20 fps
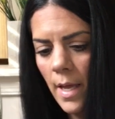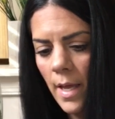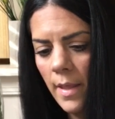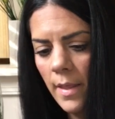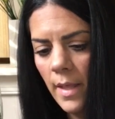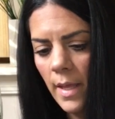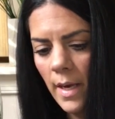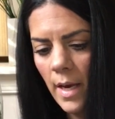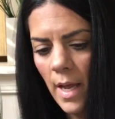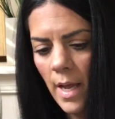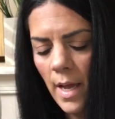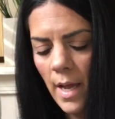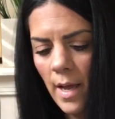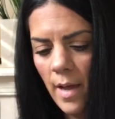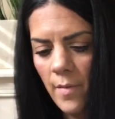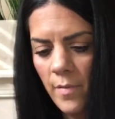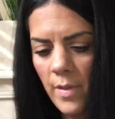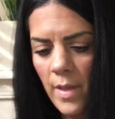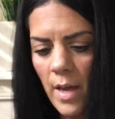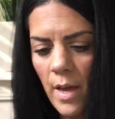and then I
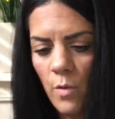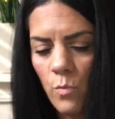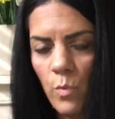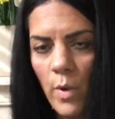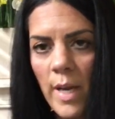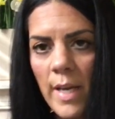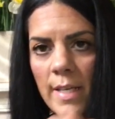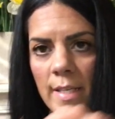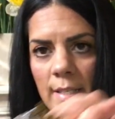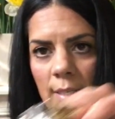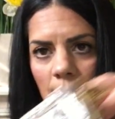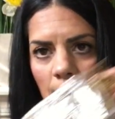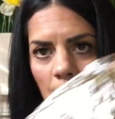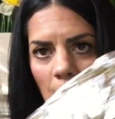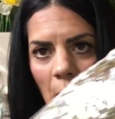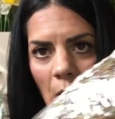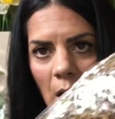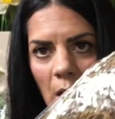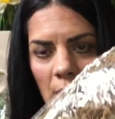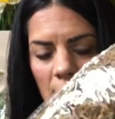have that reindeer
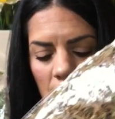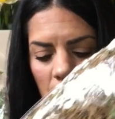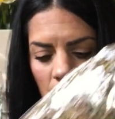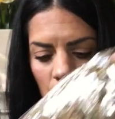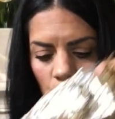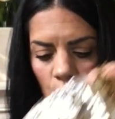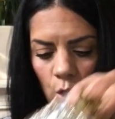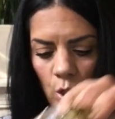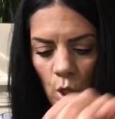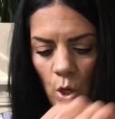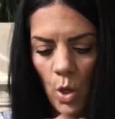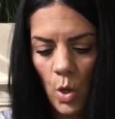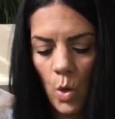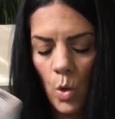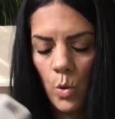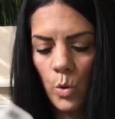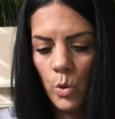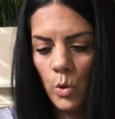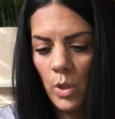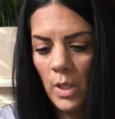moss.
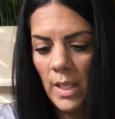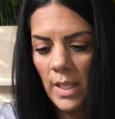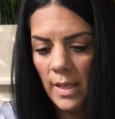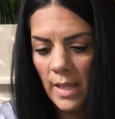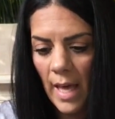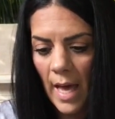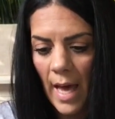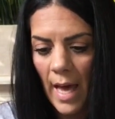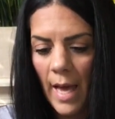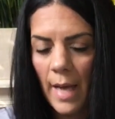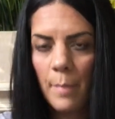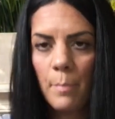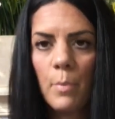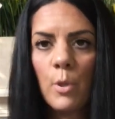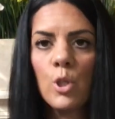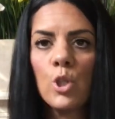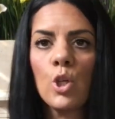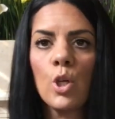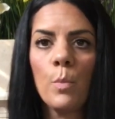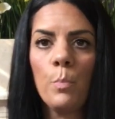So you need that
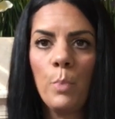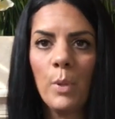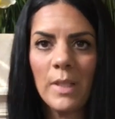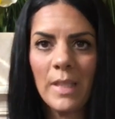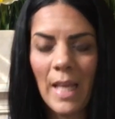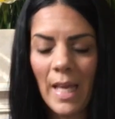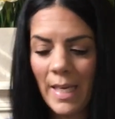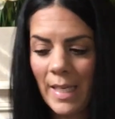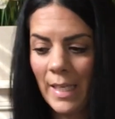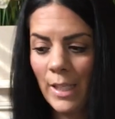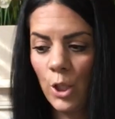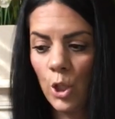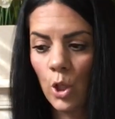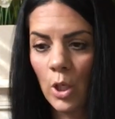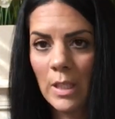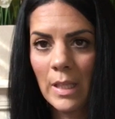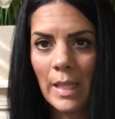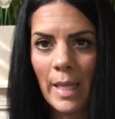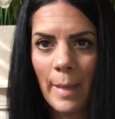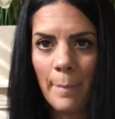because you're gonna put that in
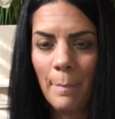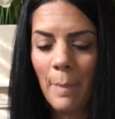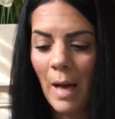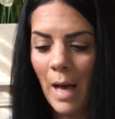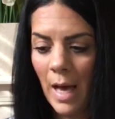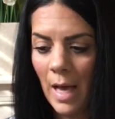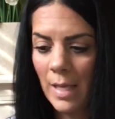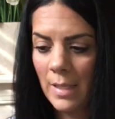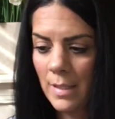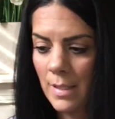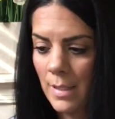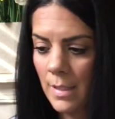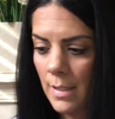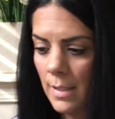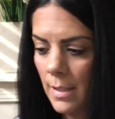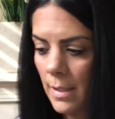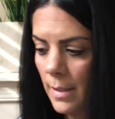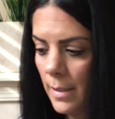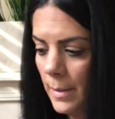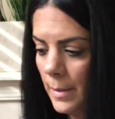your clay pots.